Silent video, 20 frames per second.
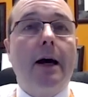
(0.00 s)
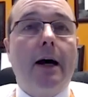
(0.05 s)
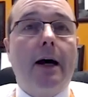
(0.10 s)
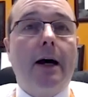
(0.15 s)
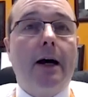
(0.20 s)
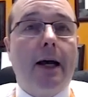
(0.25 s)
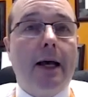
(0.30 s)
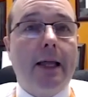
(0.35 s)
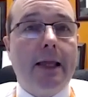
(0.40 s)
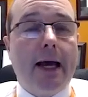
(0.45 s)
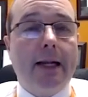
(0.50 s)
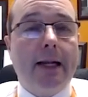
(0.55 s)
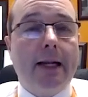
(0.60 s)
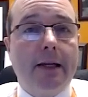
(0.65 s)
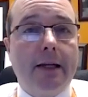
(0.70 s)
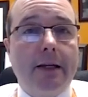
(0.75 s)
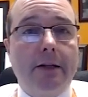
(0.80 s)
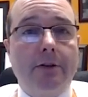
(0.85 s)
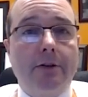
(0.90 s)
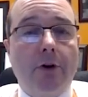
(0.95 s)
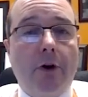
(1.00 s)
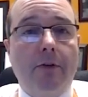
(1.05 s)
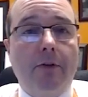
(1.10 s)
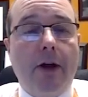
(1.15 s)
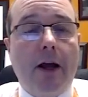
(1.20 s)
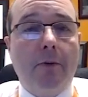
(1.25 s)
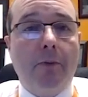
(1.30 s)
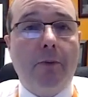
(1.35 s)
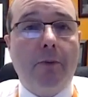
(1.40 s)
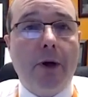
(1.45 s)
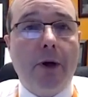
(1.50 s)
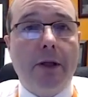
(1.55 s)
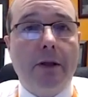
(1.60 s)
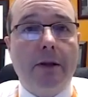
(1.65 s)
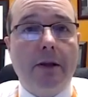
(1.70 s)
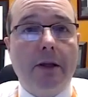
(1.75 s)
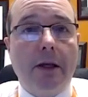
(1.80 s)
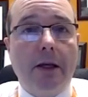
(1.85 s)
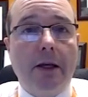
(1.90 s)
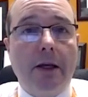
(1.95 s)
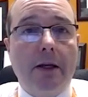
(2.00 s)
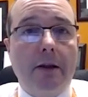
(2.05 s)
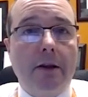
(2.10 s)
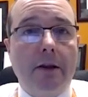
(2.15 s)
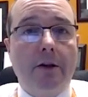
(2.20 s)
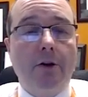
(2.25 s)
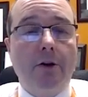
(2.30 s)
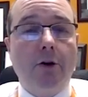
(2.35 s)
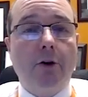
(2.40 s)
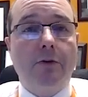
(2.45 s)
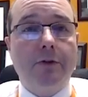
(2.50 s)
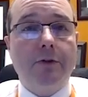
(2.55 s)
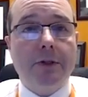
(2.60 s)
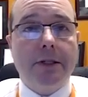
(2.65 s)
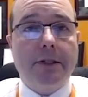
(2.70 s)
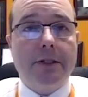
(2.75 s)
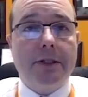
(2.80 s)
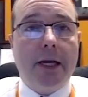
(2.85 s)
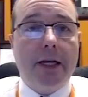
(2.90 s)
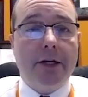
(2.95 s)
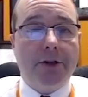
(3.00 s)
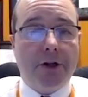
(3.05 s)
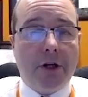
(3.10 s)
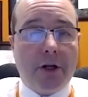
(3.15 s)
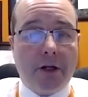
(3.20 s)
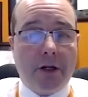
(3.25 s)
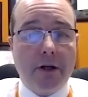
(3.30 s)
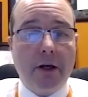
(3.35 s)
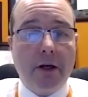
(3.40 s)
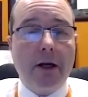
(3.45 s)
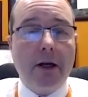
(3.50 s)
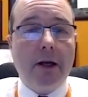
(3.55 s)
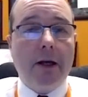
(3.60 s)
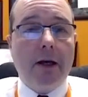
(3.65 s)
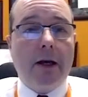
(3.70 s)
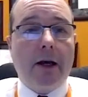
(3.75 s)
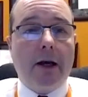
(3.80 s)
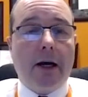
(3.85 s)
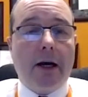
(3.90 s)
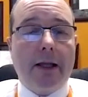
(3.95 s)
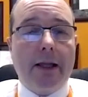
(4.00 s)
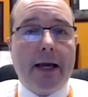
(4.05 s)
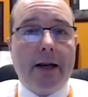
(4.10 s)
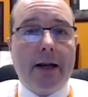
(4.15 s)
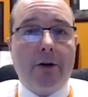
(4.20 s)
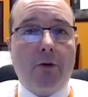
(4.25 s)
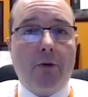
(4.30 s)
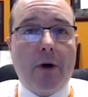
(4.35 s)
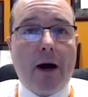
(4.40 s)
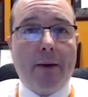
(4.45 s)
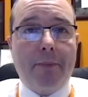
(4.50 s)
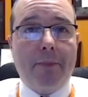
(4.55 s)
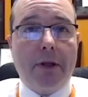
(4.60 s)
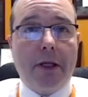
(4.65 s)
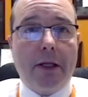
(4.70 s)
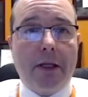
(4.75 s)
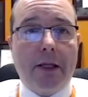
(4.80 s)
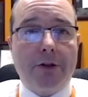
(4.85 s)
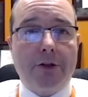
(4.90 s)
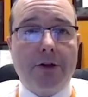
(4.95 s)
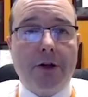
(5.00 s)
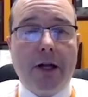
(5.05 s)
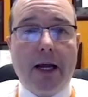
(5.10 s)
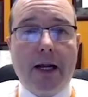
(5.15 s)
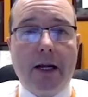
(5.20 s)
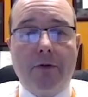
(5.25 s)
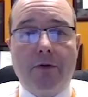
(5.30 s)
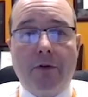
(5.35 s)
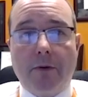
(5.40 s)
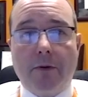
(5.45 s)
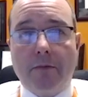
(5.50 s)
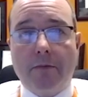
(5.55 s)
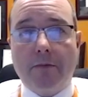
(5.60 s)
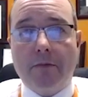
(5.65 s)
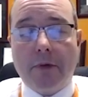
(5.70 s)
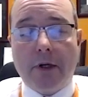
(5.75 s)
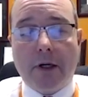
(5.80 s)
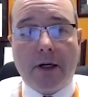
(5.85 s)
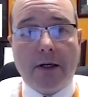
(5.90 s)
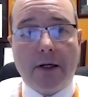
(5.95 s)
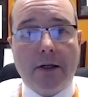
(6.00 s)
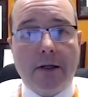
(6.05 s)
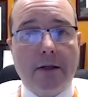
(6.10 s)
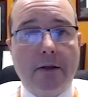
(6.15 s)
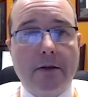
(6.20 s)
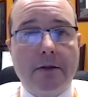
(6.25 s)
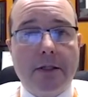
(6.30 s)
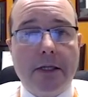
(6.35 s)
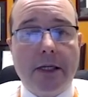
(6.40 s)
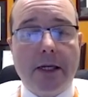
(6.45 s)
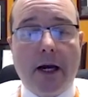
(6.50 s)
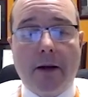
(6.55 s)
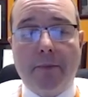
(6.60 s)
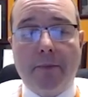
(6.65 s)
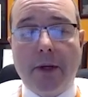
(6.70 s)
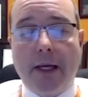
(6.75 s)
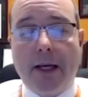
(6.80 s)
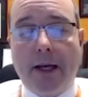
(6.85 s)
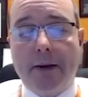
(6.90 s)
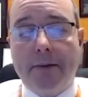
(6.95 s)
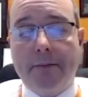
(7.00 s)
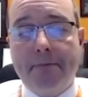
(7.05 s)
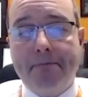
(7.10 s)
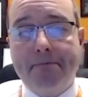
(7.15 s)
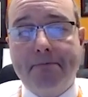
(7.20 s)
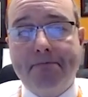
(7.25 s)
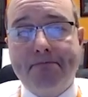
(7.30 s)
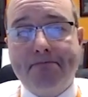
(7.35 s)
and that can sort of help with the nerve sensation, that neuropathy that you're getting from CIPN.